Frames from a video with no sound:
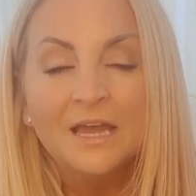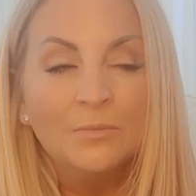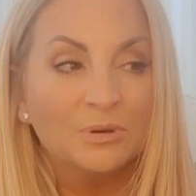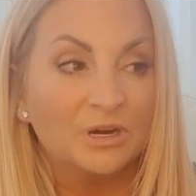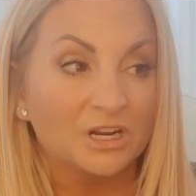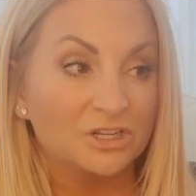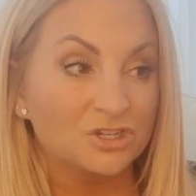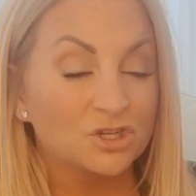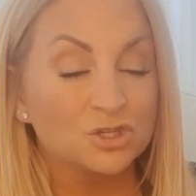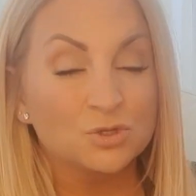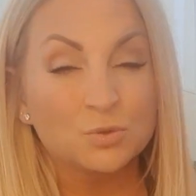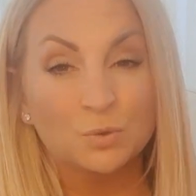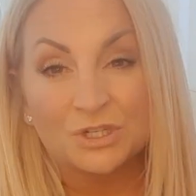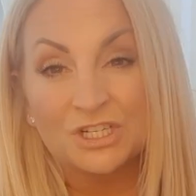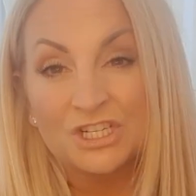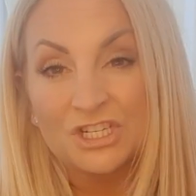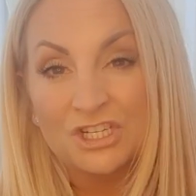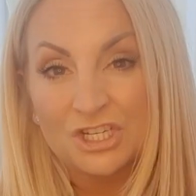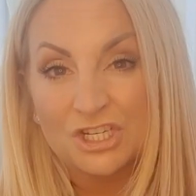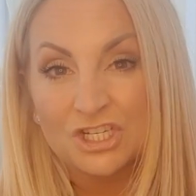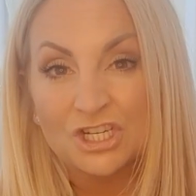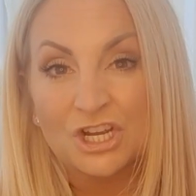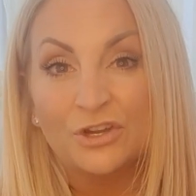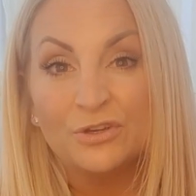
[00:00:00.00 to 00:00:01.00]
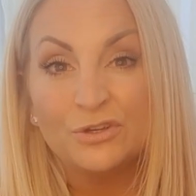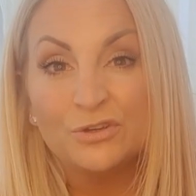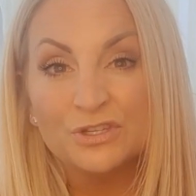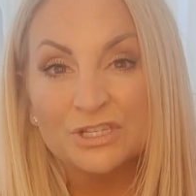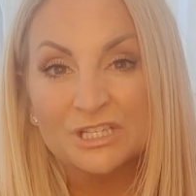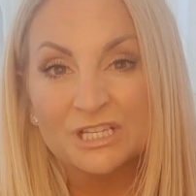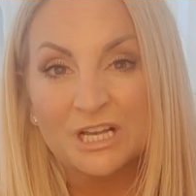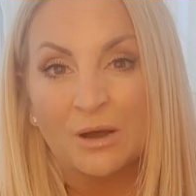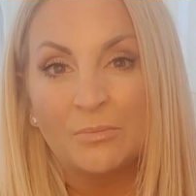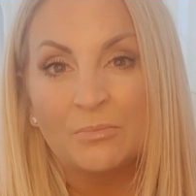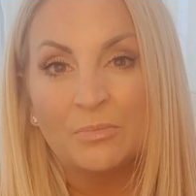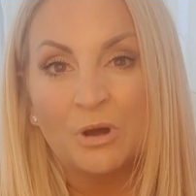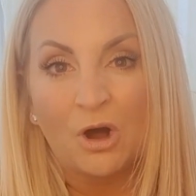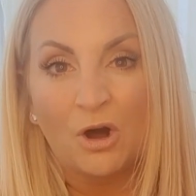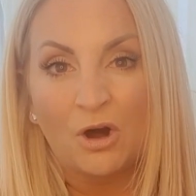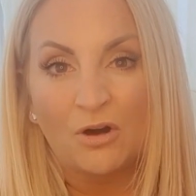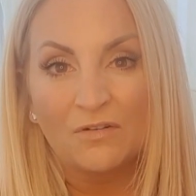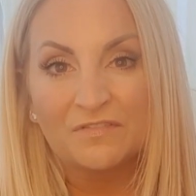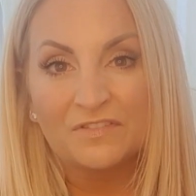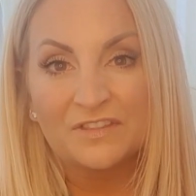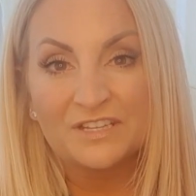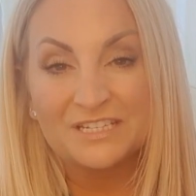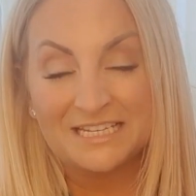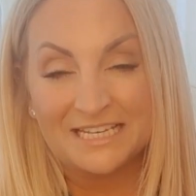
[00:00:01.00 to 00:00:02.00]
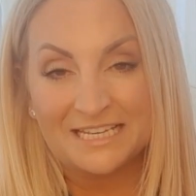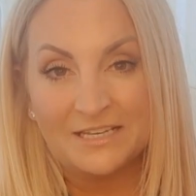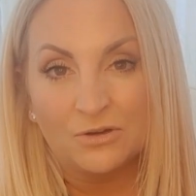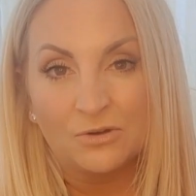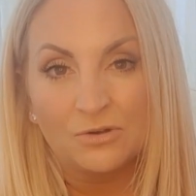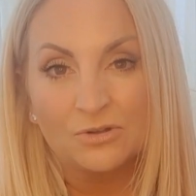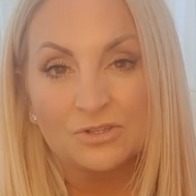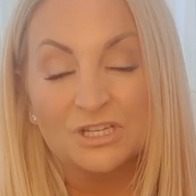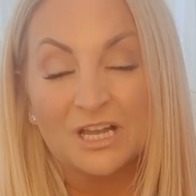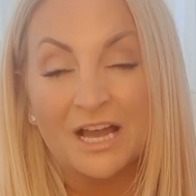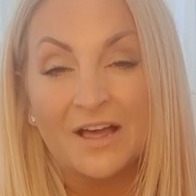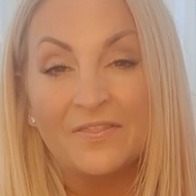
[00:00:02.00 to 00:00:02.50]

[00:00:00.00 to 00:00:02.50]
But I just wanted to show you some of the deals,